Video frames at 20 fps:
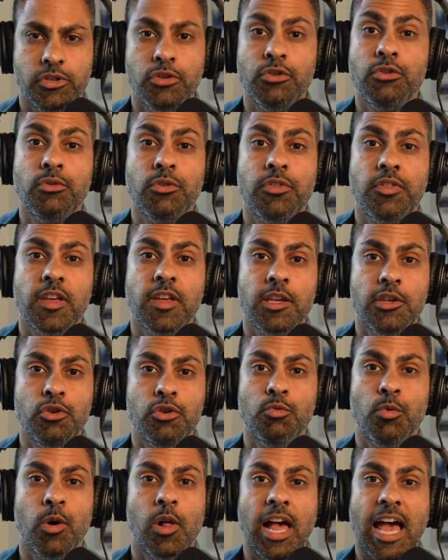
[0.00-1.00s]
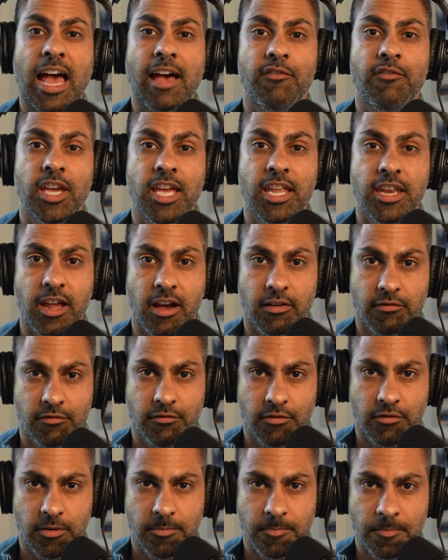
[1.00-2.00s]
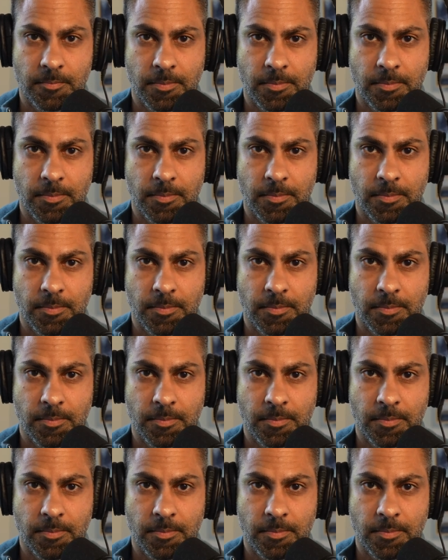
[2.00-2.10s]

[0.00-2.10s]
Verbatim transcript: Do you think you will have enough?